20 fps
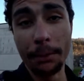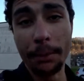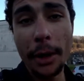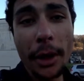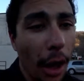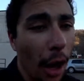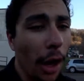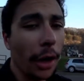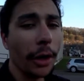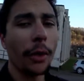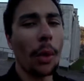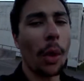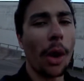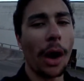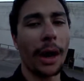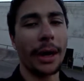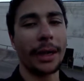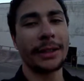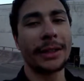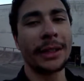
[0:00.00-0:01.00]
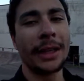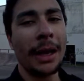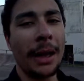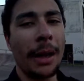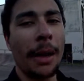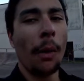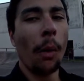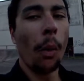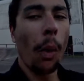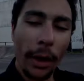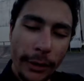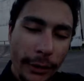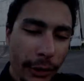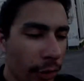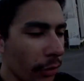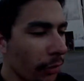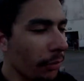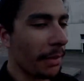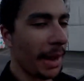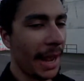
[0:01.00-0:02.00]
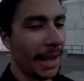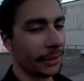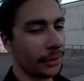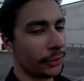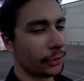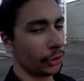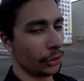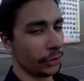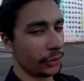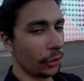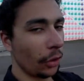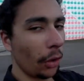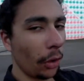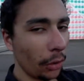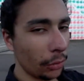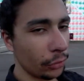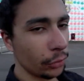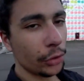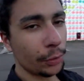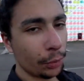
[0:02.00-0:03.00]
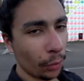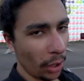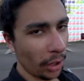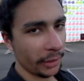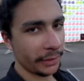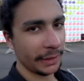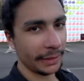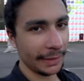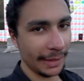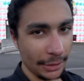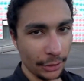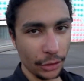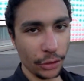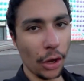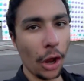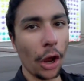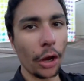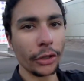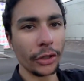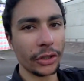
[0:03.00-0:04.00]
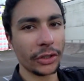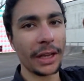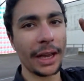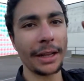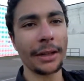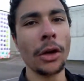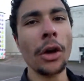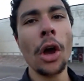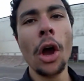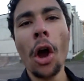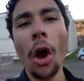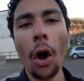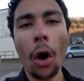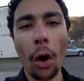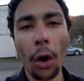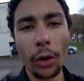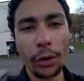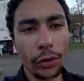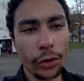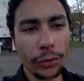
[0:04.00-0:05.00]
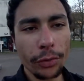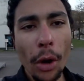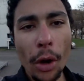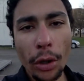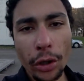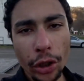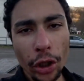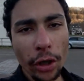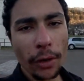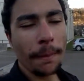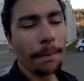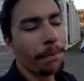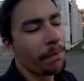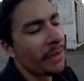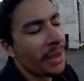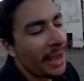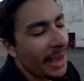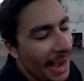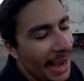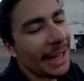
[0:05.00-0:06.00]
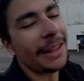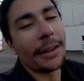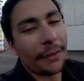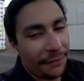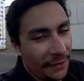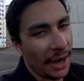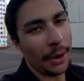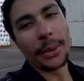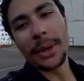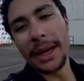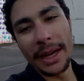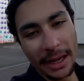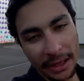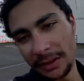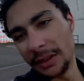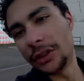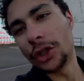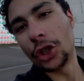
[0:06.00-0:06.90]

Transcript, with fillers: But otherwise, once you mastered all those process and understand all those motion, it's a very easy